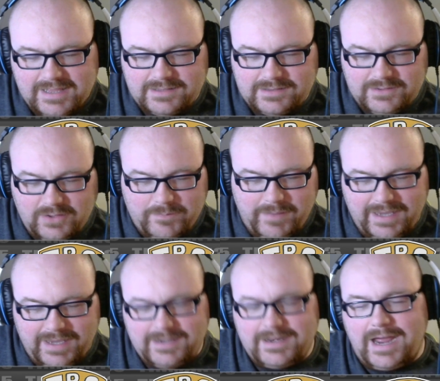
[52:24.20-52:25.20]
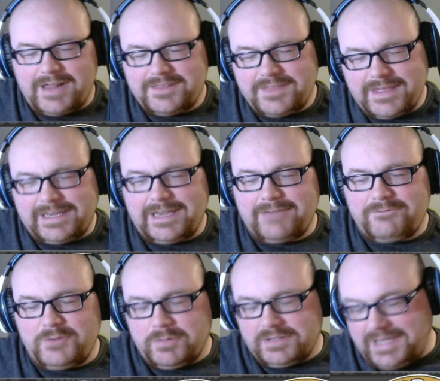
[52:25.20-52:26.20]
look, man, I think if you
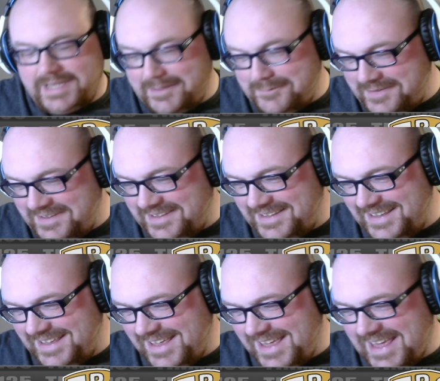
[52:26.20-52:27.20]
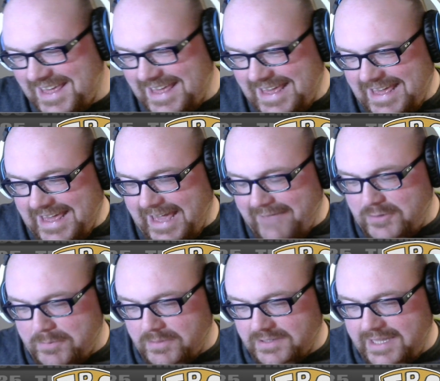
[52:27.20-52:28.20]
believe
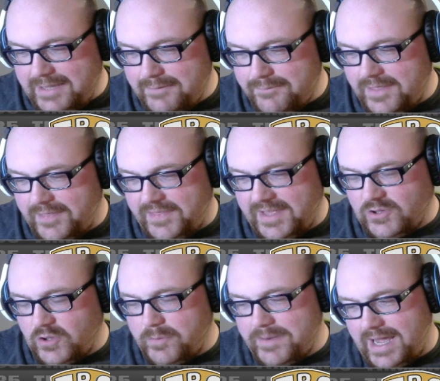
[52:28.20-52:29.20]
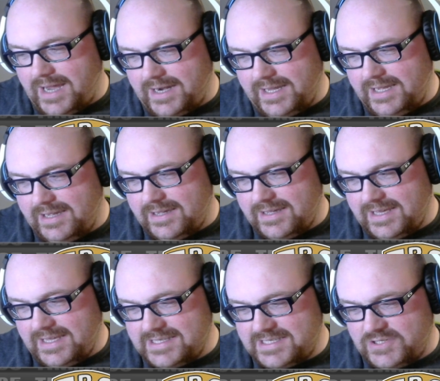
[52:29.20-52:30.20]
that the Illuminati
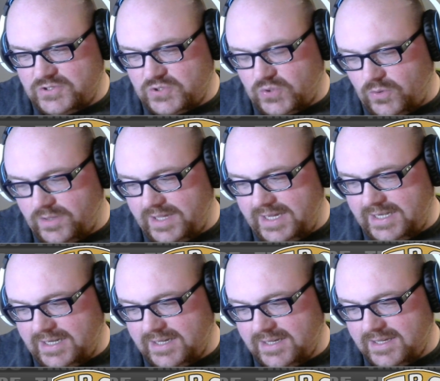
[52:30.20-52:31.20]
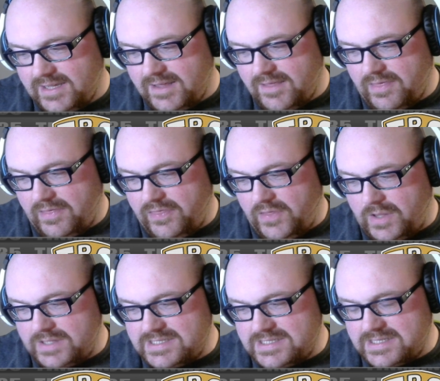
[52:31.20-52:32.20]
is controlling the
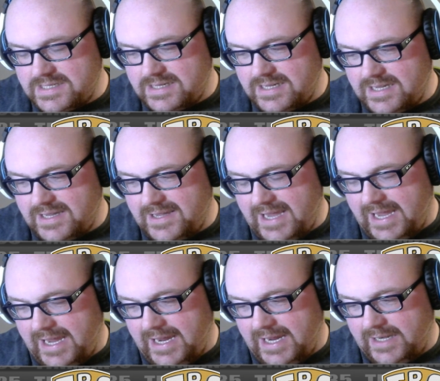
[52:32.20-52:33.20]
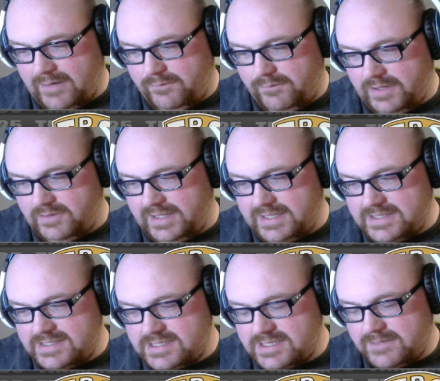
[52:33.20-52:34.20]
thoughts and
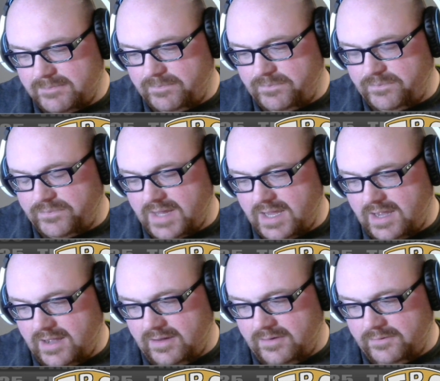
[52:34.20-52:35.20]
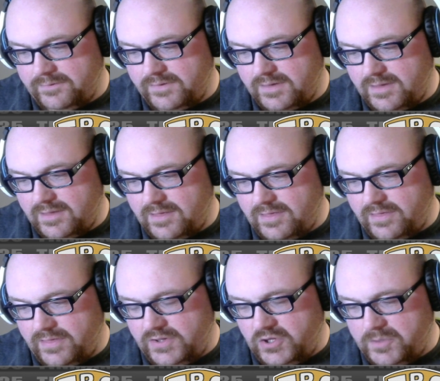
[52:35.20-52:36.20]
feelings of
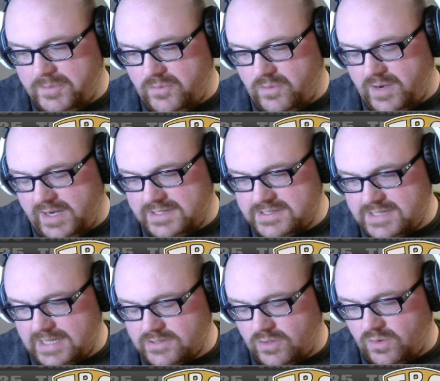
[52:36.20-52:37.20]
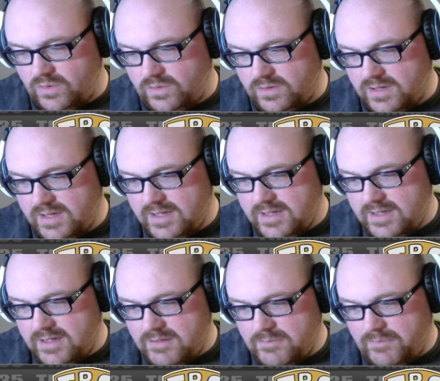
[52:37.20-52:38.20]
the human race as a whole
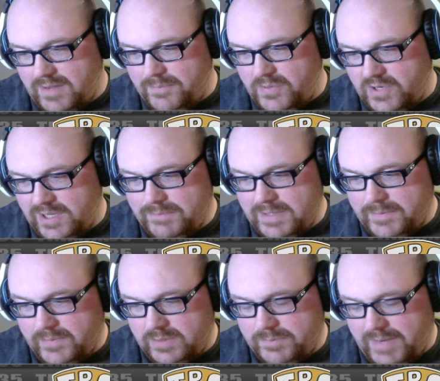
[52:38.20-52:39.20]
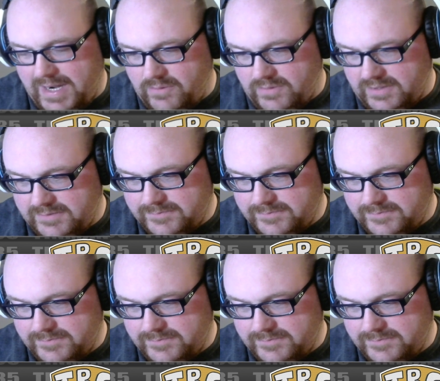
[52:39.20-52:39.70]
by putting people in power,